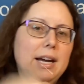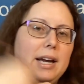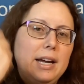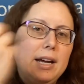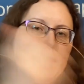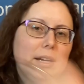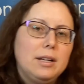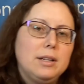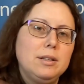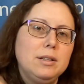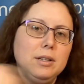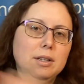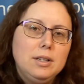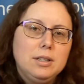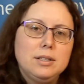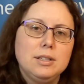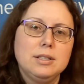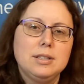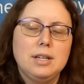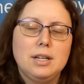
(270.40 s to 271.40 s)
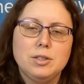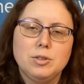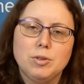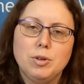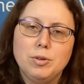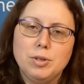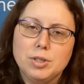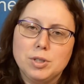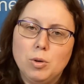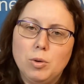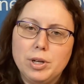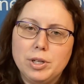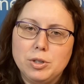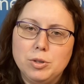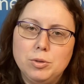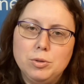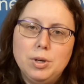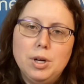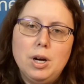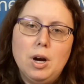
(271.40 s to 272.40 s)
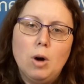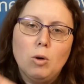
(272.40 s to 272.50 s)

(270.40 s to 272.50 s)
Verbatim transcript: and testosterone is going to